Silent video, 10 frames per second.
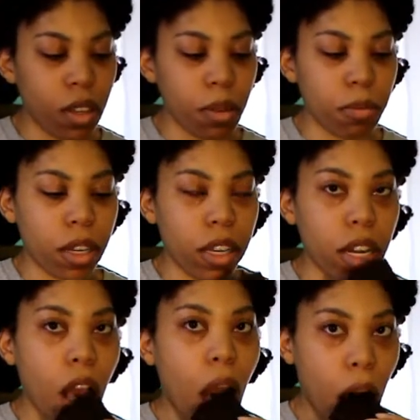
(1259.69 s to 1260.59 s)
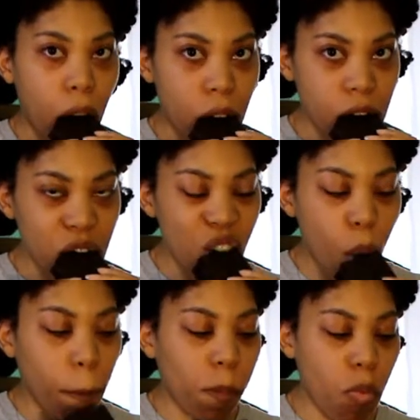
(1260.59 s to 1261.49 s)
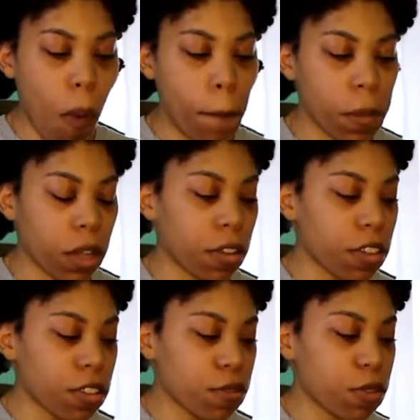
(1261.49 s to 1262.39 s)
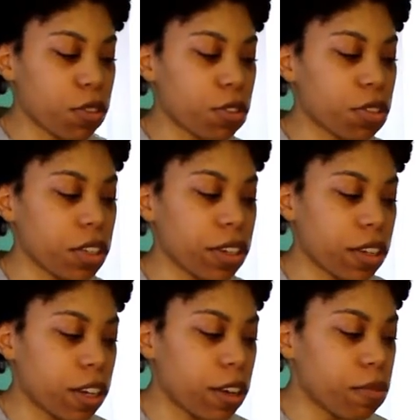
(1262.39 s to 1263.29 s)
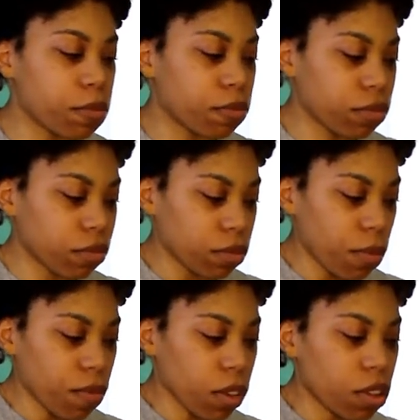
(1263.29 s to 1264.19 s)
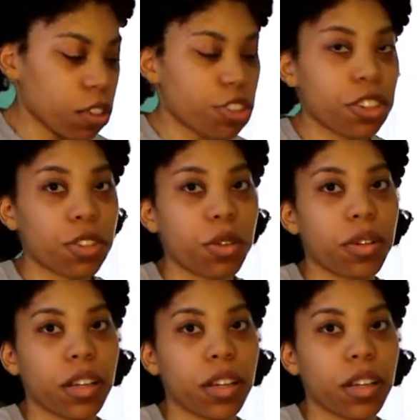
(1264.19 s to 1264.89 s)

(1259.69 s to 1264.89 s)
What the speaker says: but all this food is really good. The drinks are really